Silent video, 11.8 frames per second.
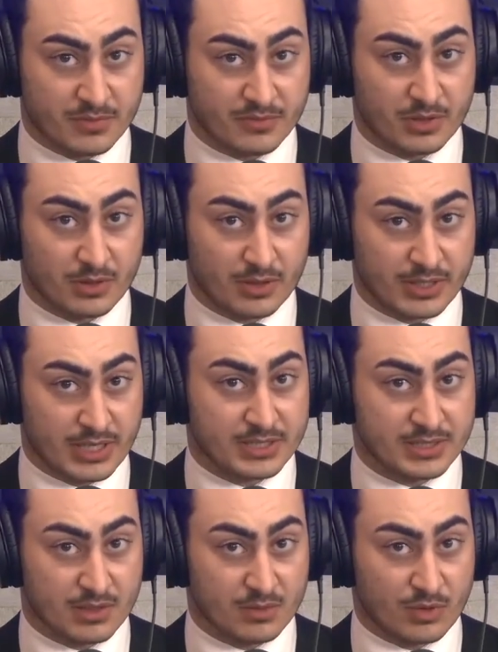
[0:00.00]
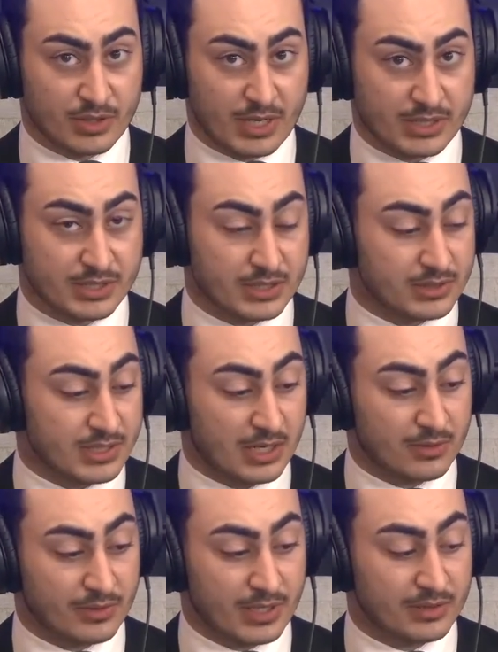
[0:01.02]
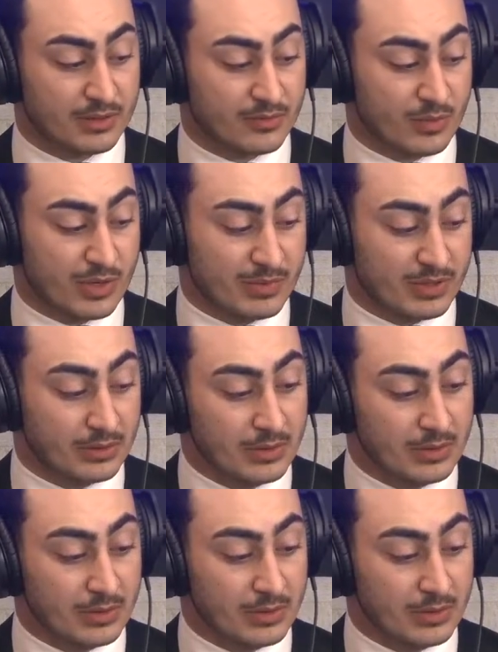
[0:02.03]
I've got a lot of guests that want to actually tackle that, a lot of women